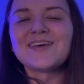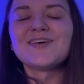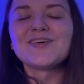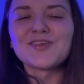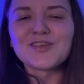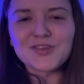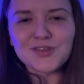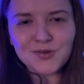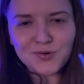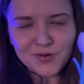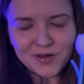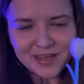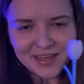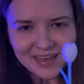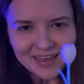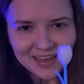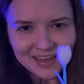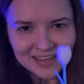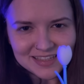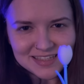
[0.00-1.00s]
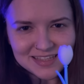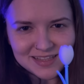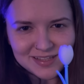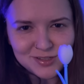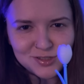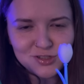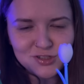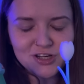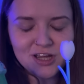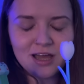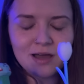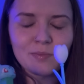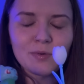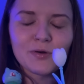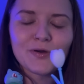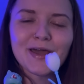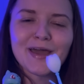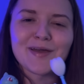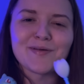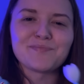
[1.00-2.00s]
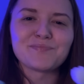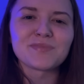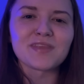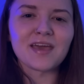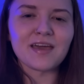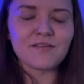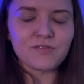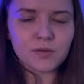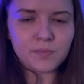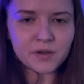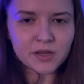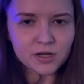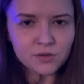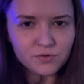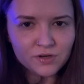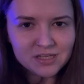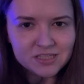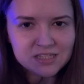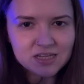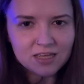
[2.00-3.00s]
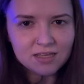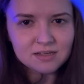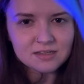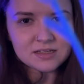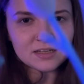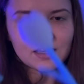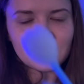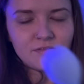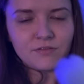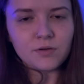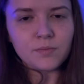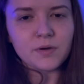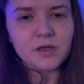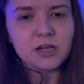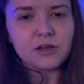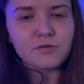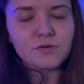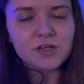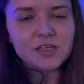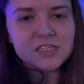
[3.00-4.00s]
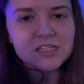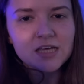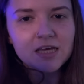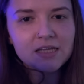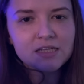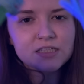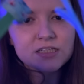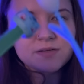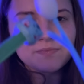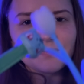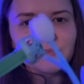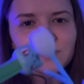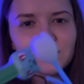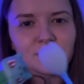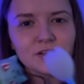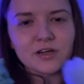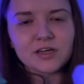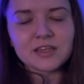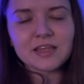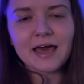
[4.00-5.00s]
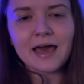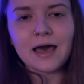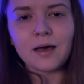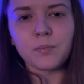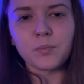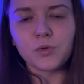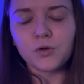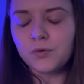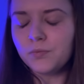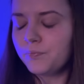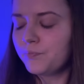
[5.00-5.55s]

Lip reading: 3, excellent job. Okay, everybody reset. Everybody reset. Look at the apple.